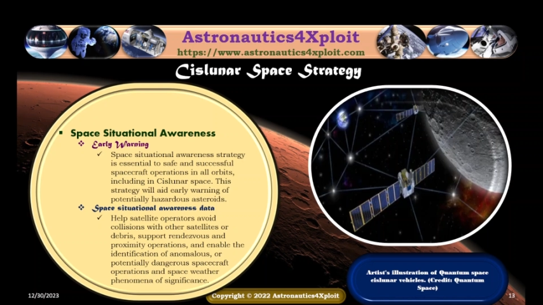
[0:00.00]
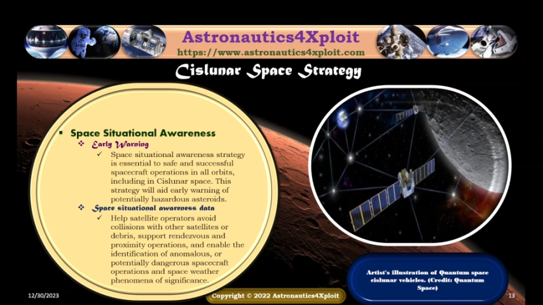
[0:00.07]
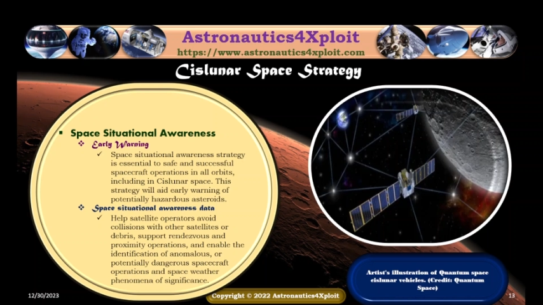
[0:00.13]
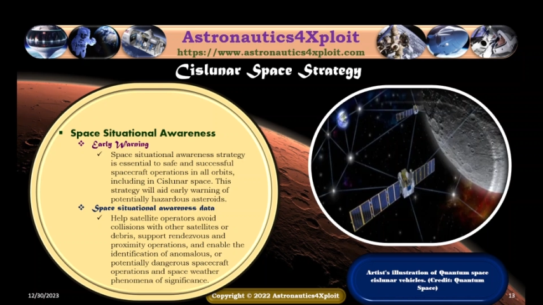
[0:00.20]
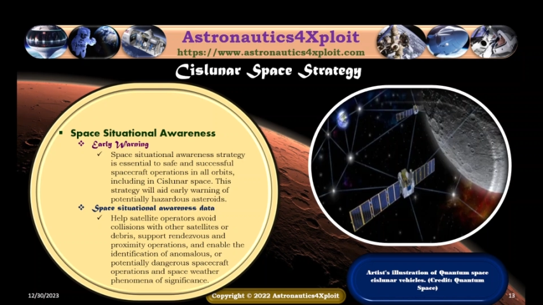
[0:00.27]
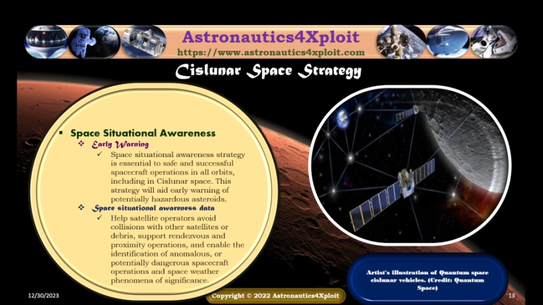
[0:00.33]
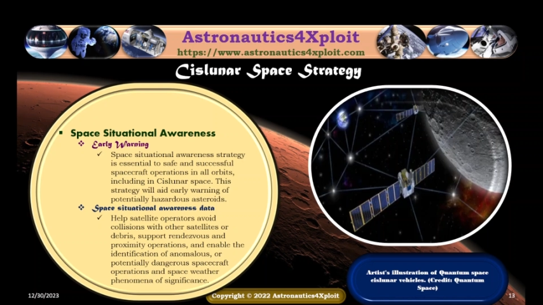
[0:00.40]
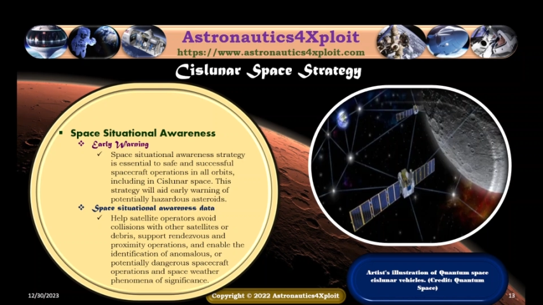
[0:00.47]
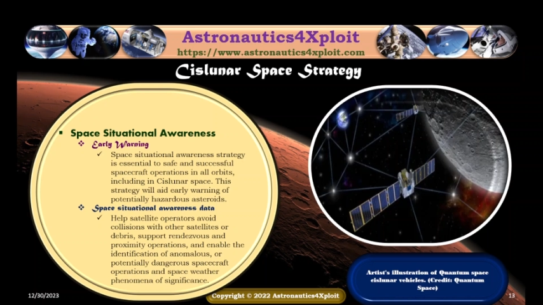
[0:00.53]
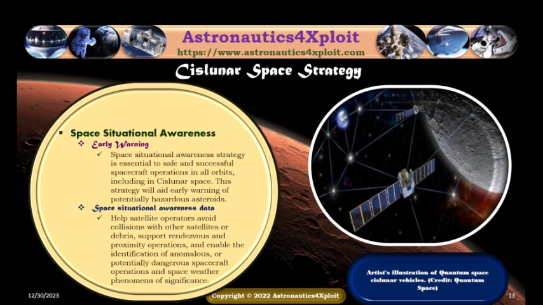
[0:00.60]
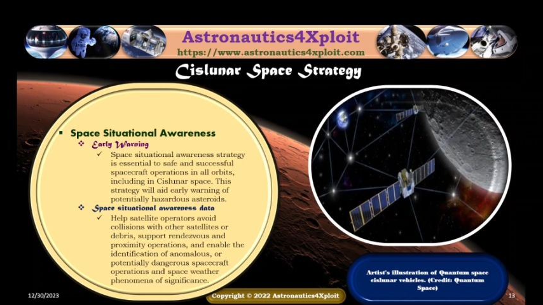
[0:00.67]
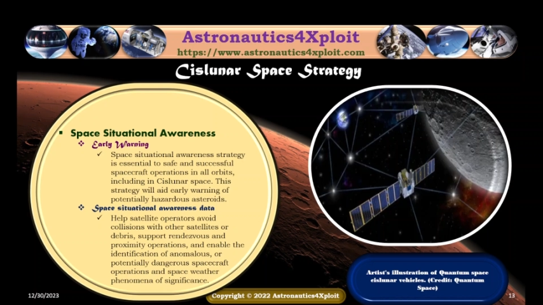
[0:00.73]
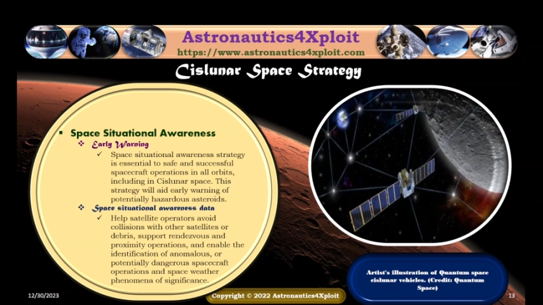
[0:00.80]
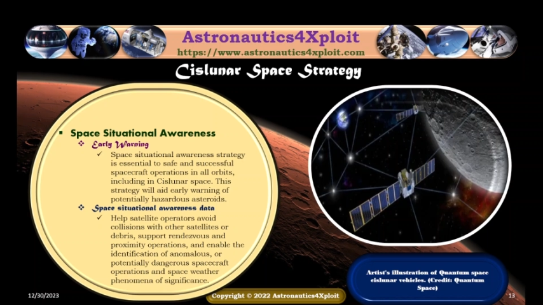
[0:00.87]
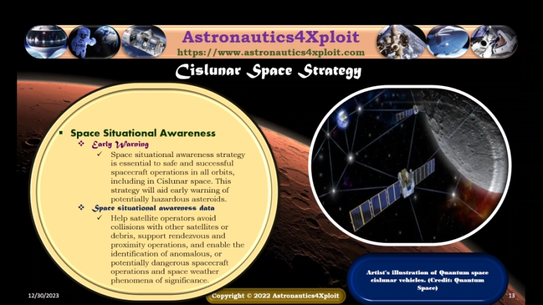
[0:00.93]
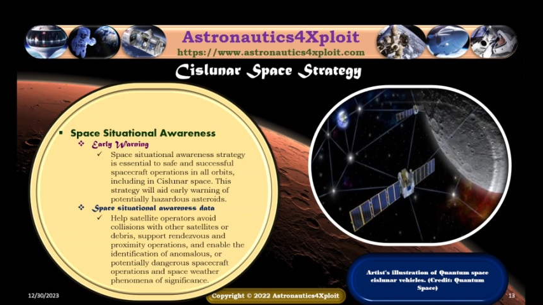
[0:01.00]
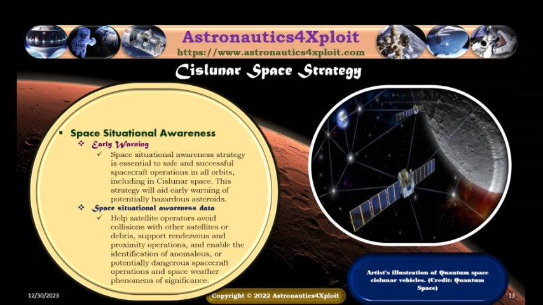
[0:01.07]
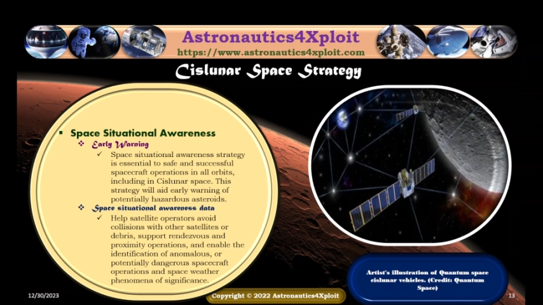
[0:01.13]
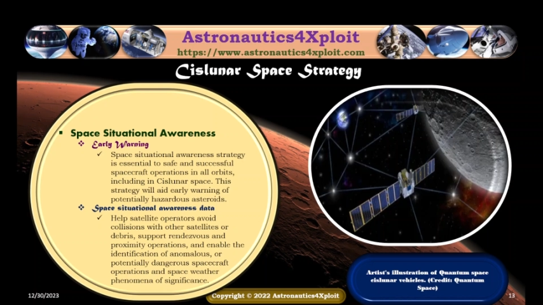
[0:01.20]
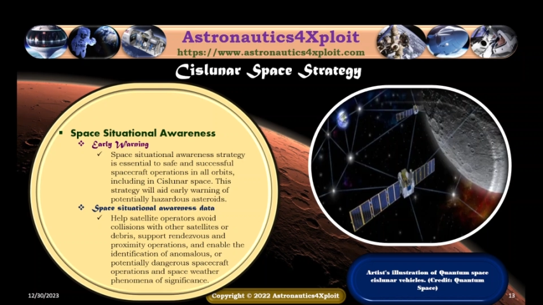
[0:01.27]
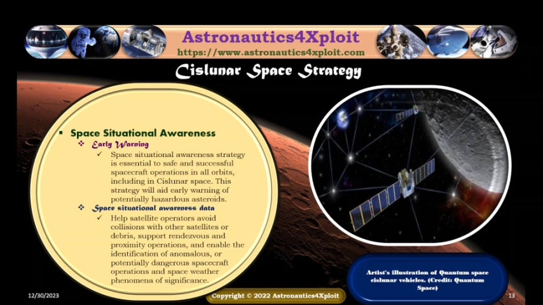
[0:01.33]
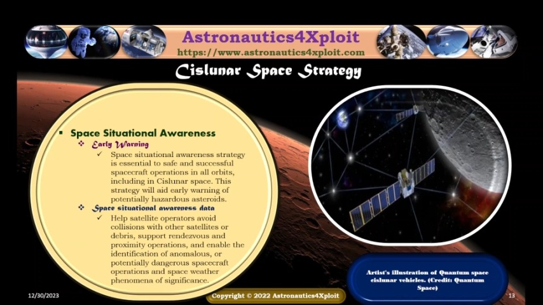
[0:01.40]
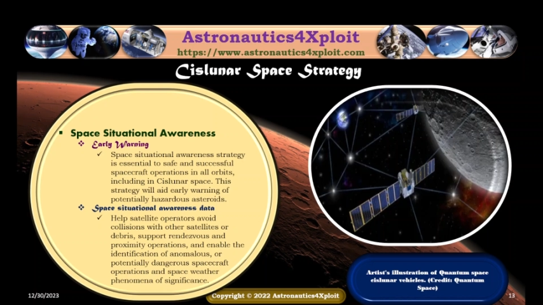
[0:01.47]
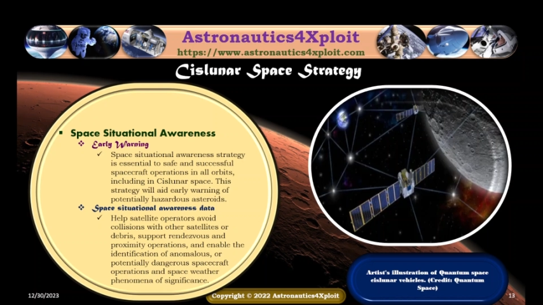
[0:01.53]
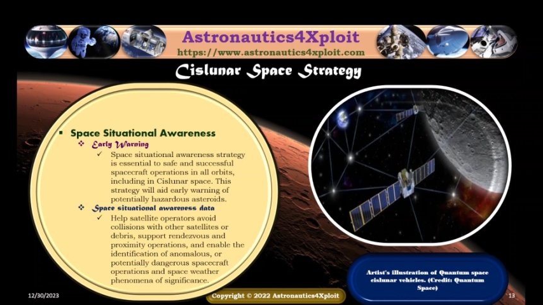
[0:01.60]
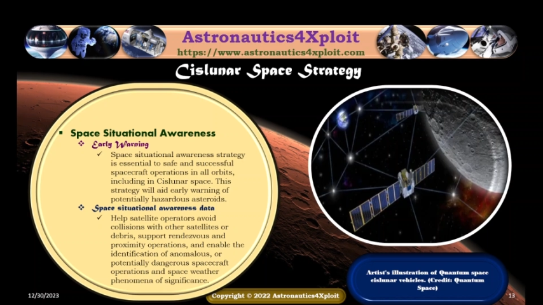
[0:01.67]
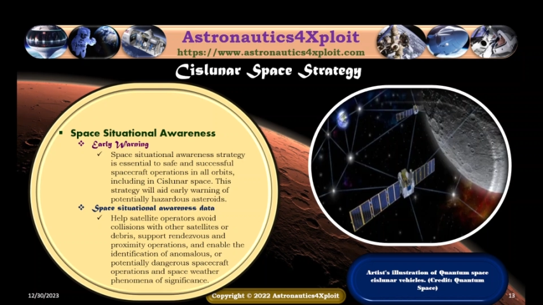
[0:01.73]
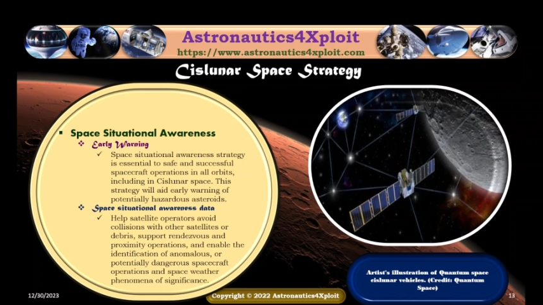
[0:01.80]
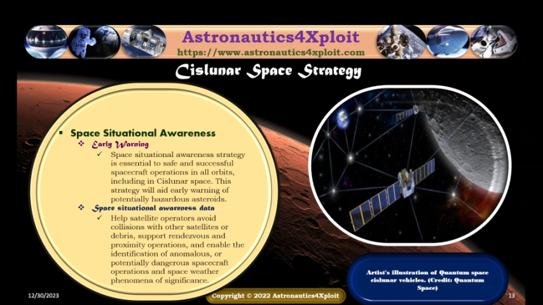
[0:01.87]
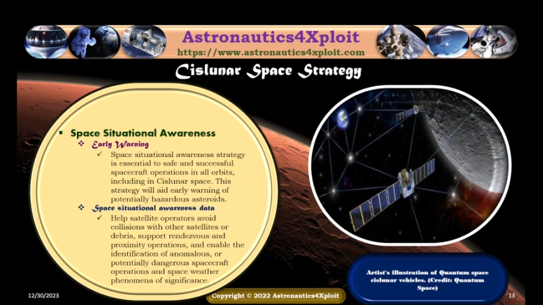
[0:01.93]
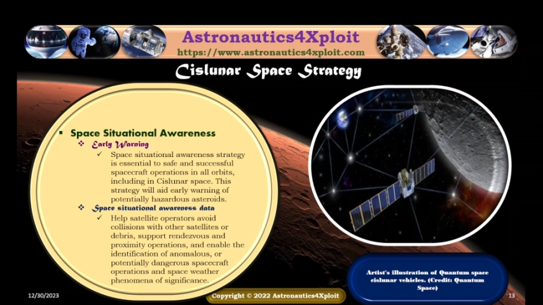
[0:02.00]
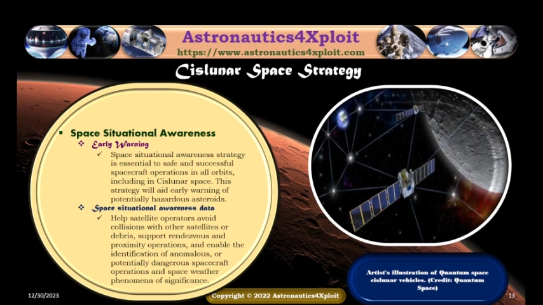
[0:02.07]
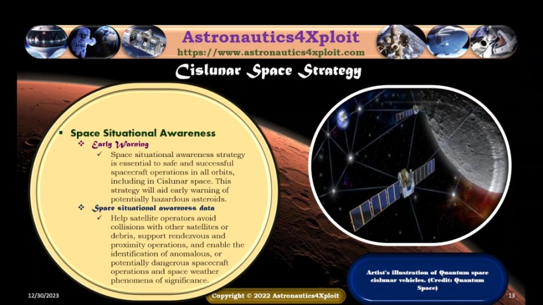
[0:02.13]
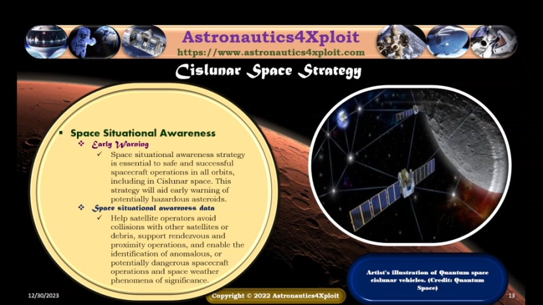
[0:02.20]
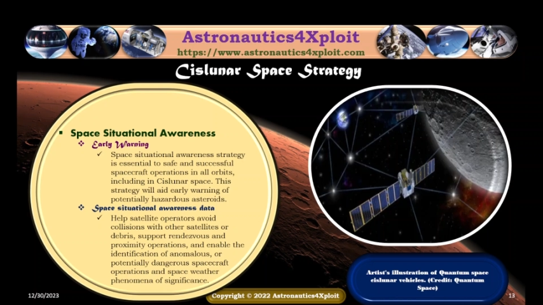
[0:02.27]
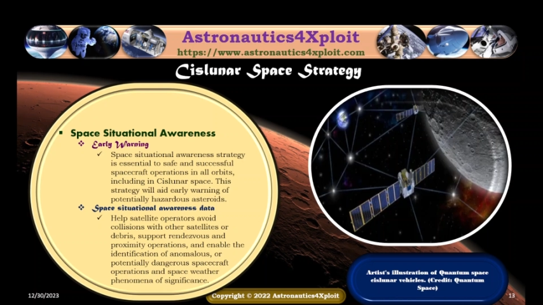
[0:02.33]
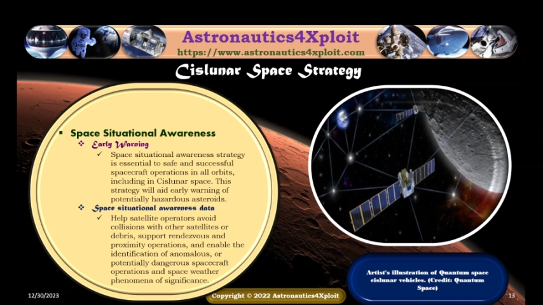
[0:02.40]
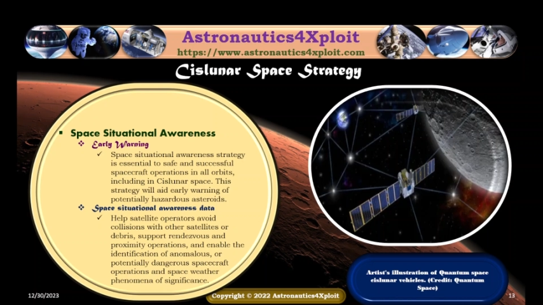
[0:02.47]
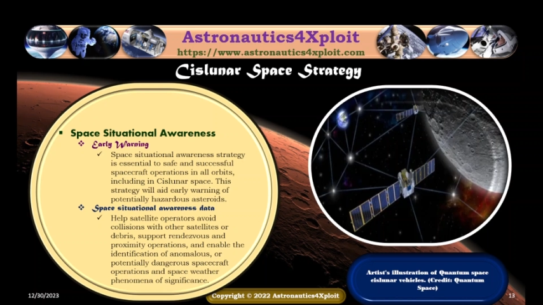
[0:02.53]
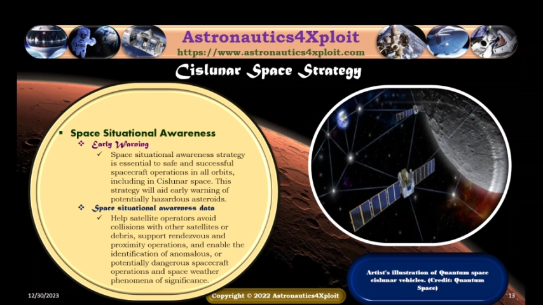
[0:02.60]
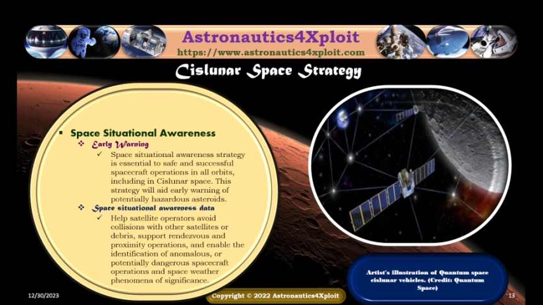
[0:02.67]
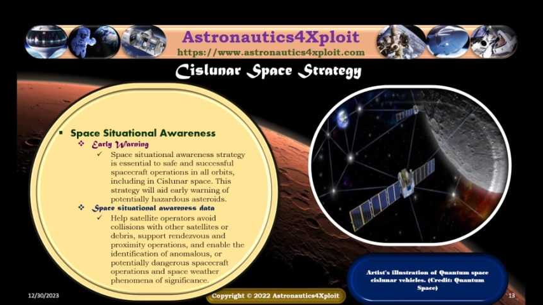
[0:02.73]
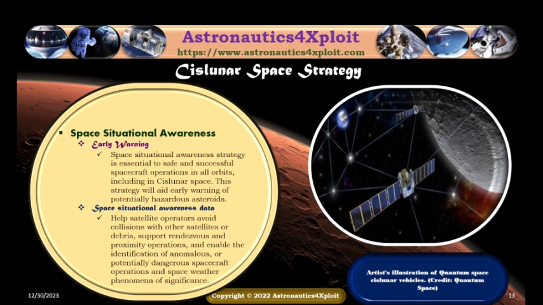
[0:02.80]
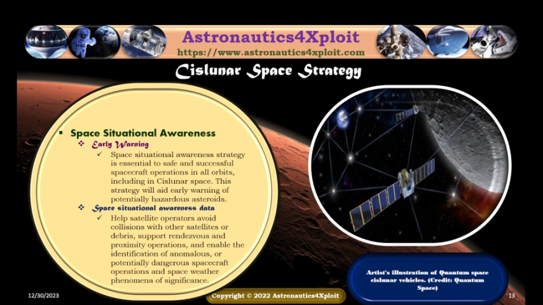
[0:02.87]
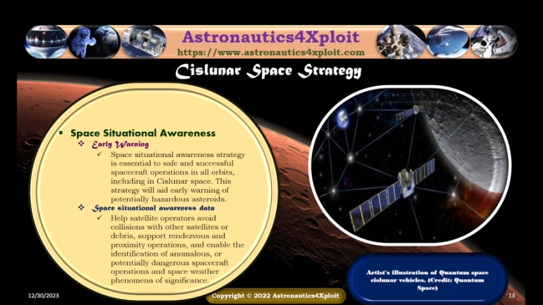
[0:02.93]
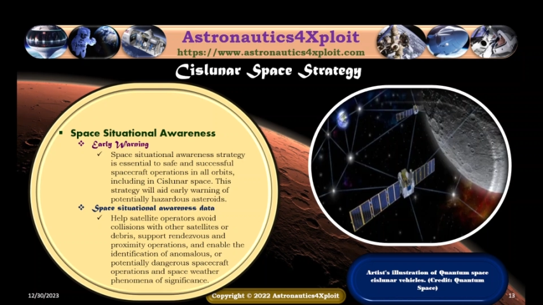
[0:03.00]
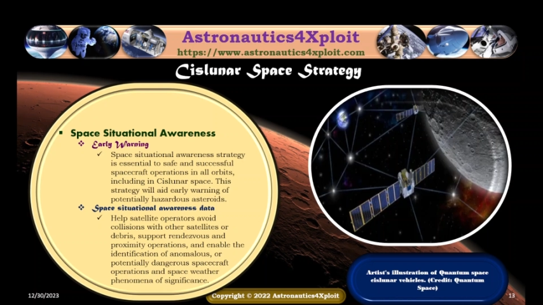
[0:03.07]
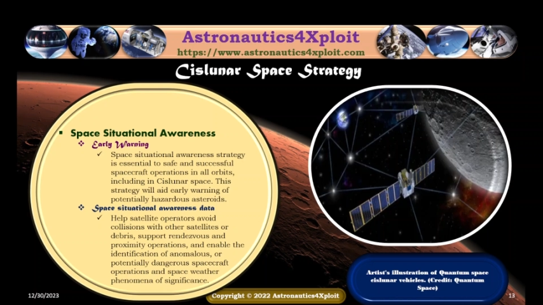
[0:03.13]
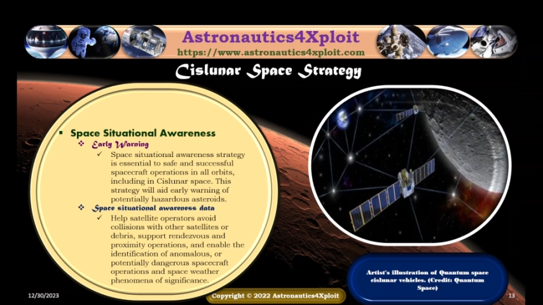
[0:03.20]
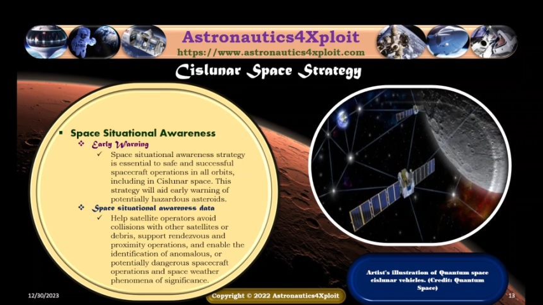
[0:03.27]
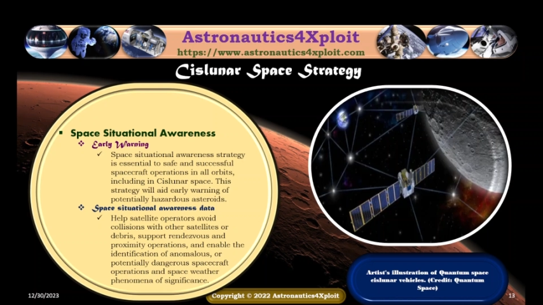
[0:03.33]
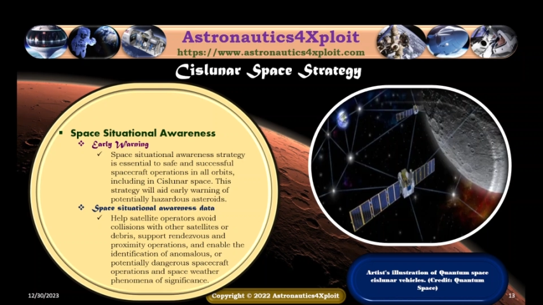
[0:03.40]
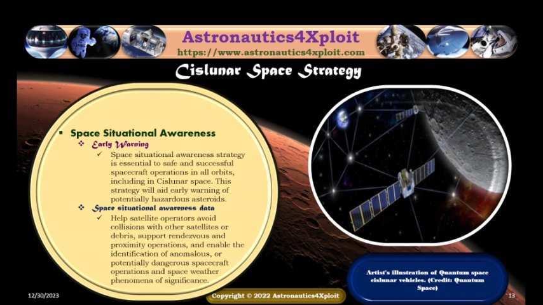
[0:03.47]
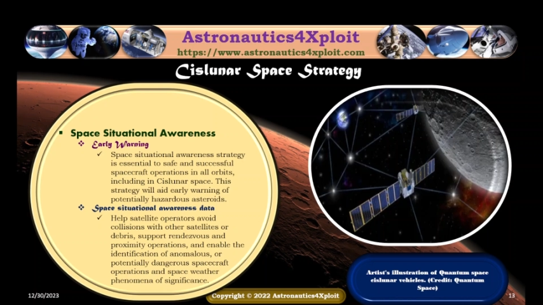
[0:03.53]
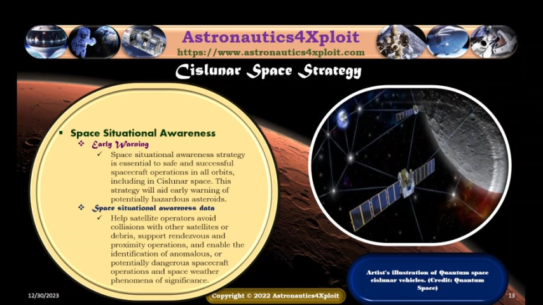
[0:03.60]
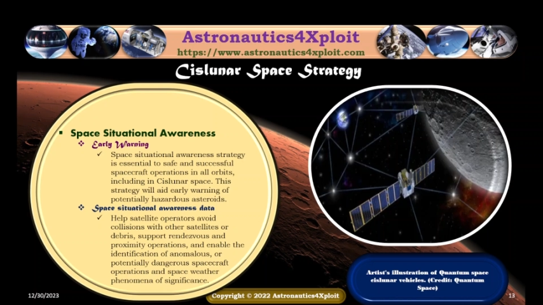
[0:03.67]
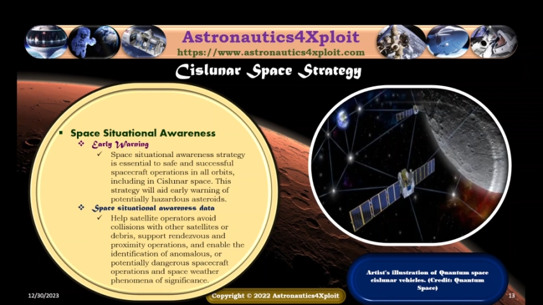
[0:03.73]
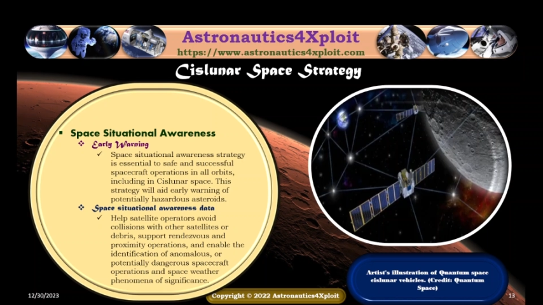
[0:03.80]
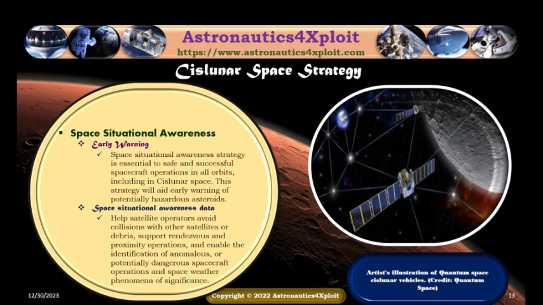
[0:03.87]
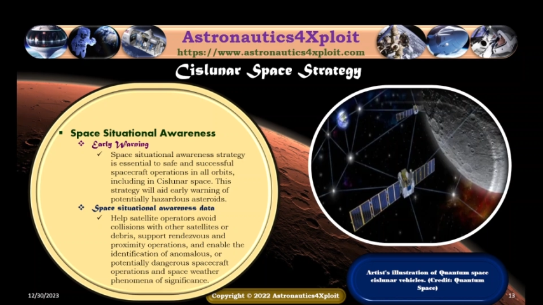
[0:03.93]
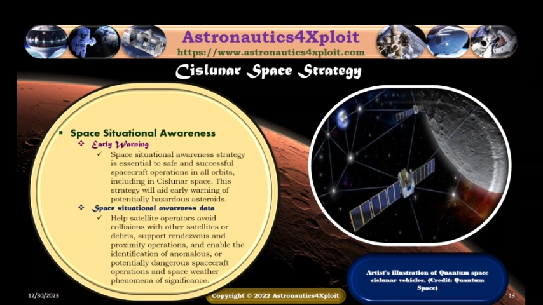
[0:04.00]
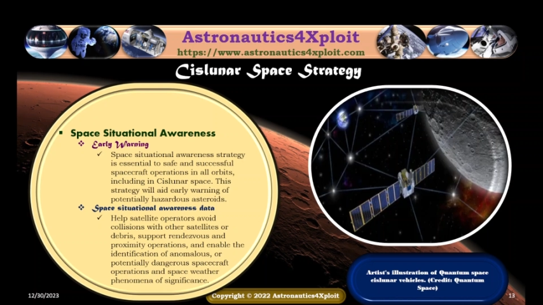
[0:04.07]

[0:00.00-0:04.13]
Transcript: [unreadable: no face in view]